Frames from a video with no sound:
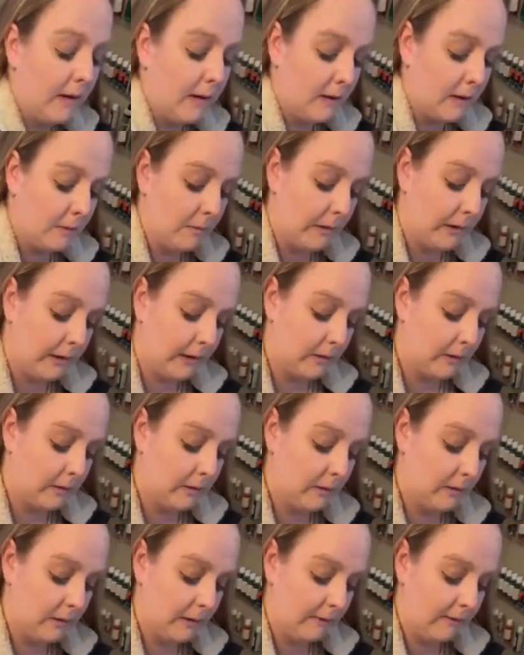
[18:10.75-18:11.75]
sand them
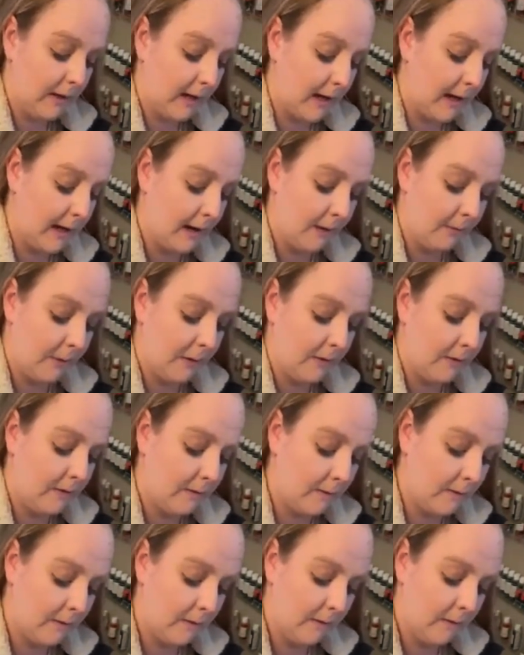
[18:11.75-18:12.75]
down if that
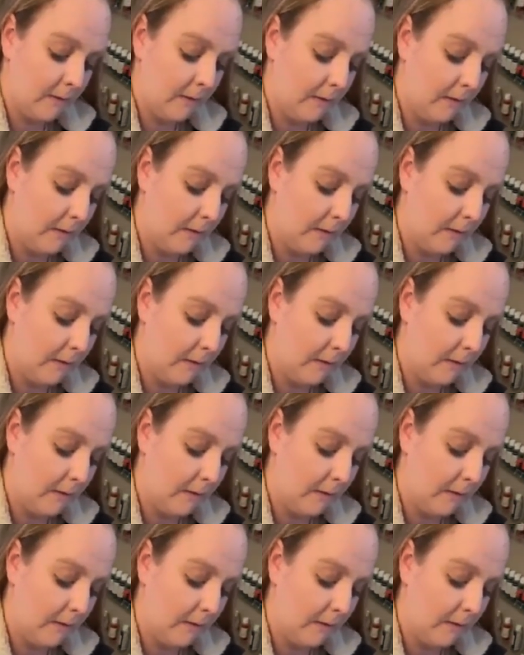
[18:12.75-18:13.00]
happens.